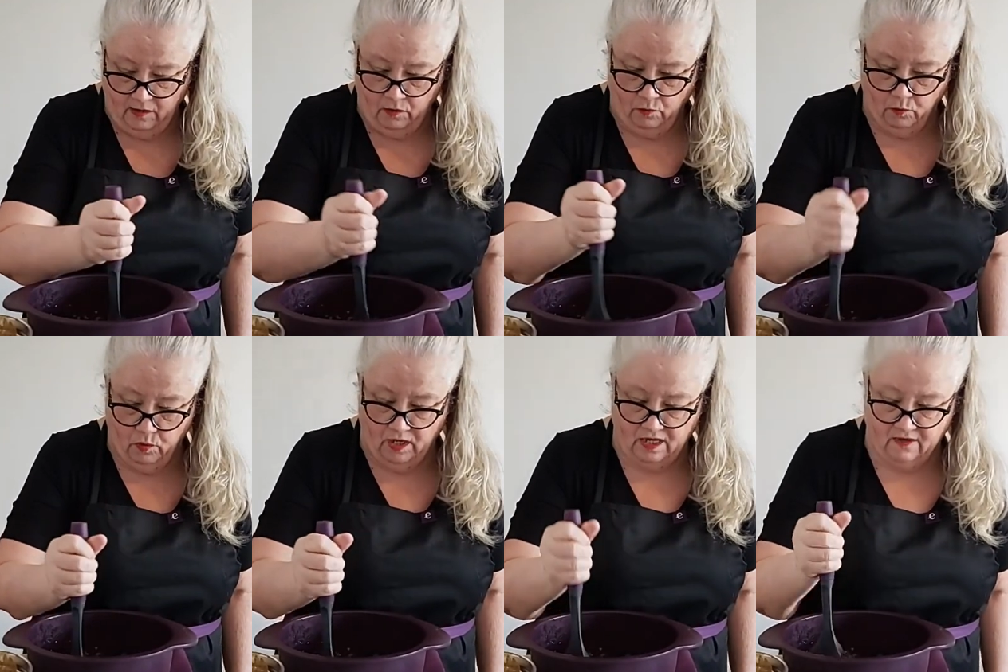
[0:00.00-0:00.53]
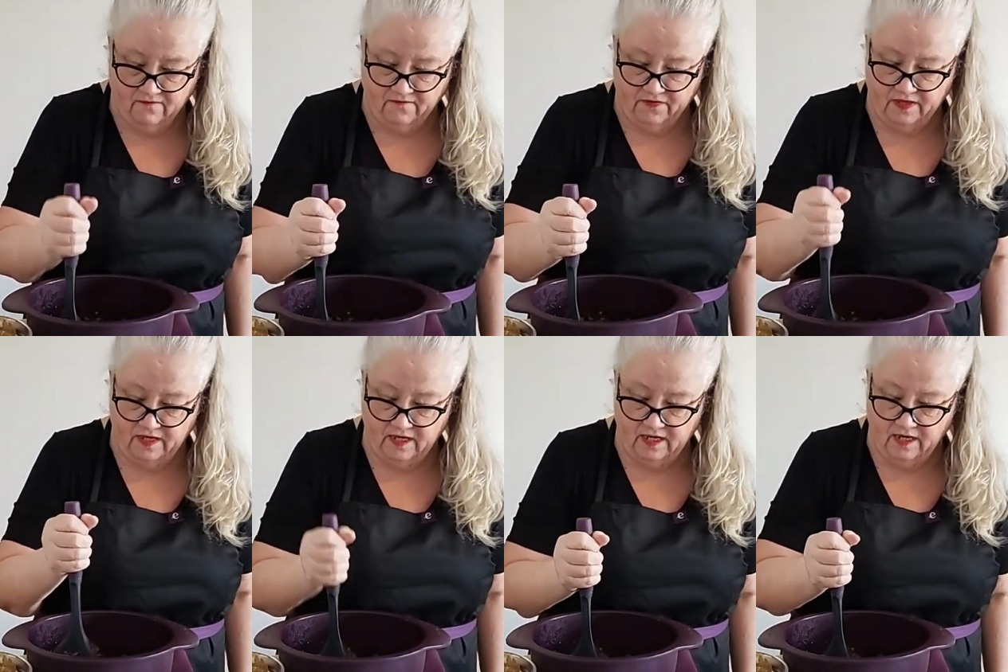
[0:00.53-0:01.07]
one of
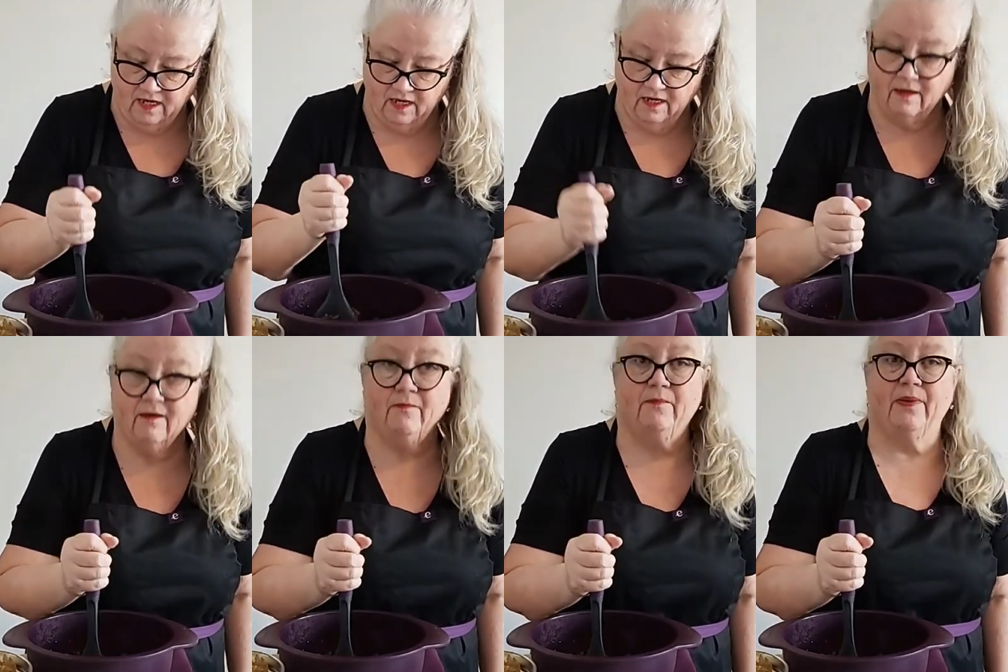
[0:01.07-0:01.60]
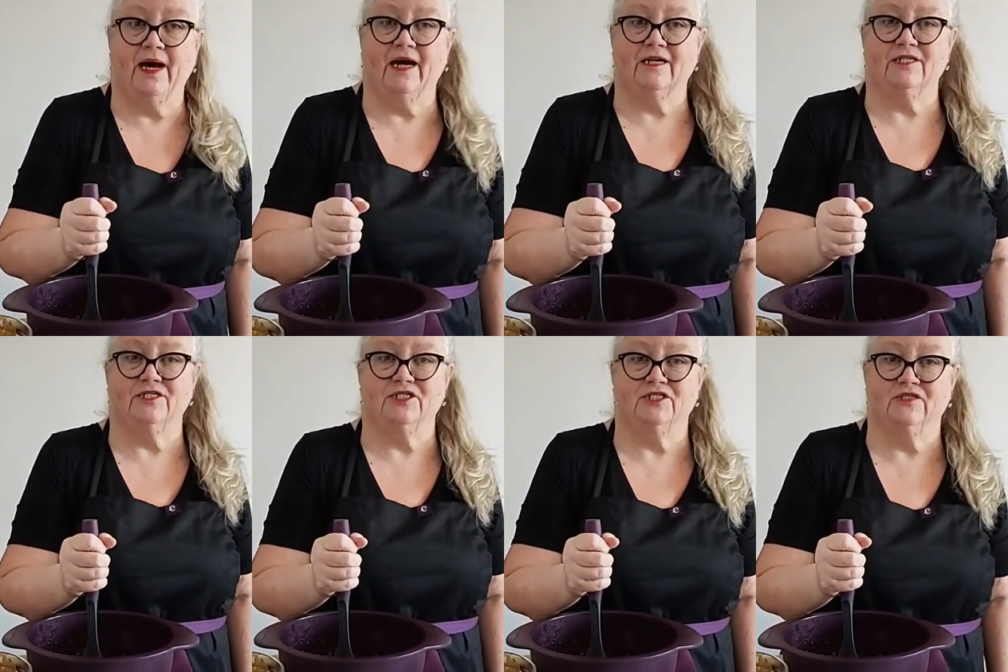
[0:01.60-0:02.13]
the
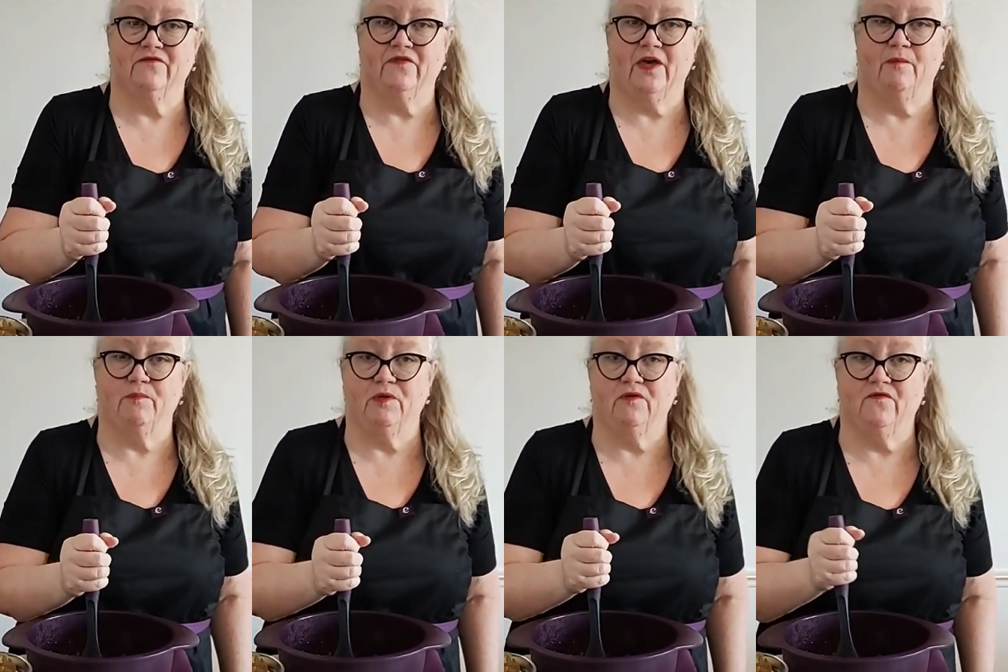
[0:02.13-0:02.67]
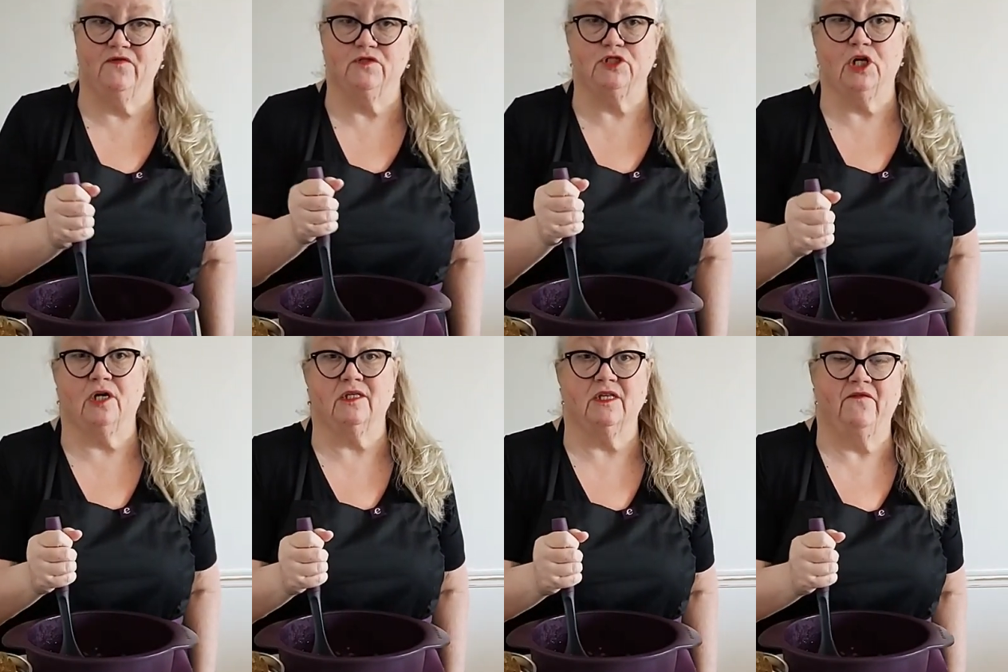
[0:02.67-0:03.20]
packages of that beautiful
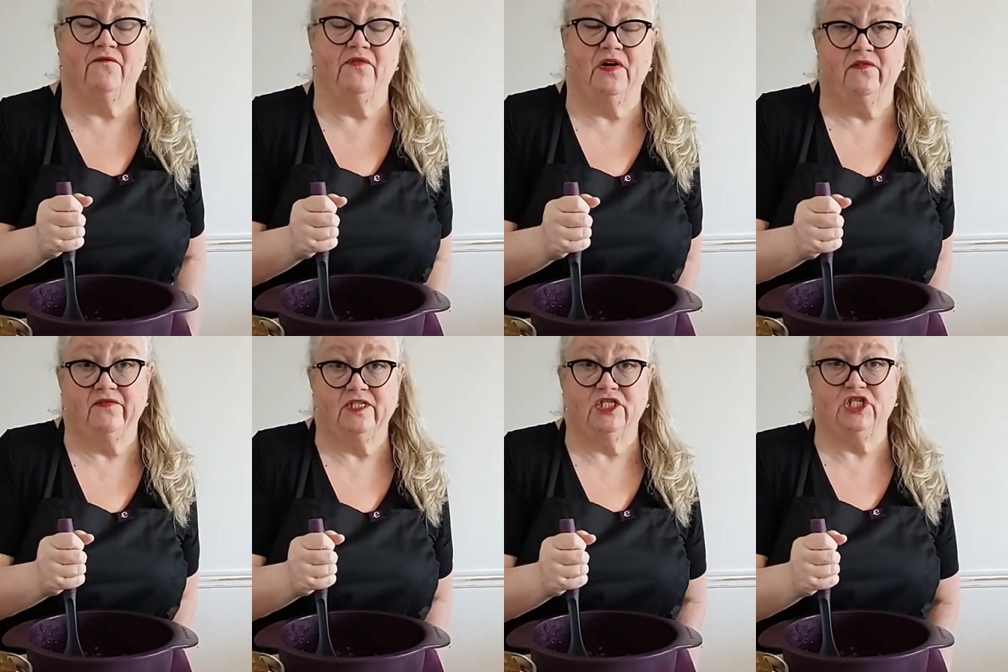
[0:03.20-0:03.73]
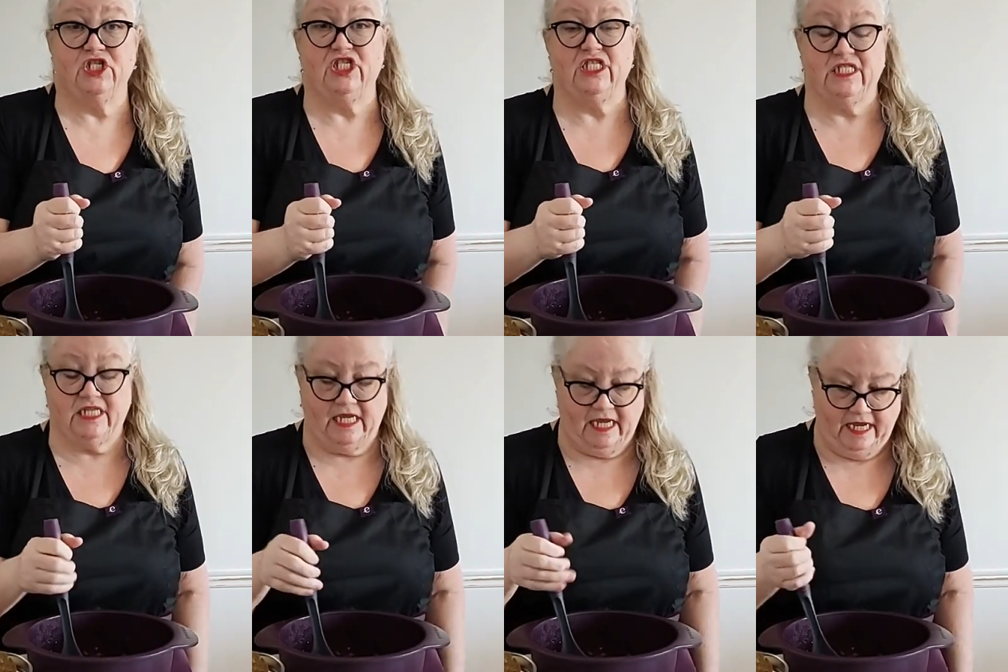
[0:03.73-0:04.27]
chocolate velvet
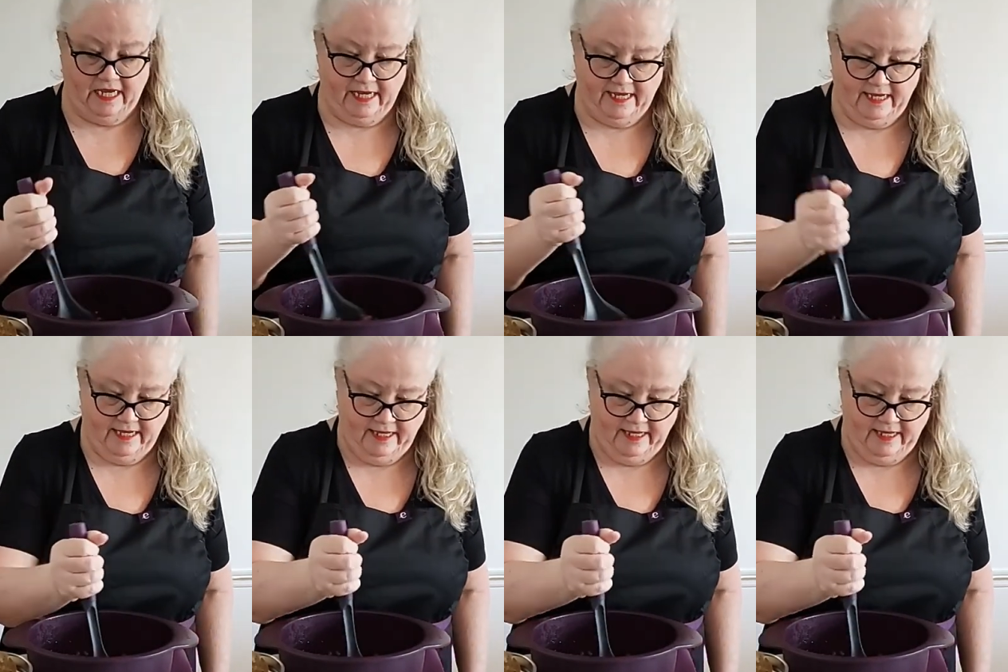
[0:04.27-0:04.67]
cheesecake.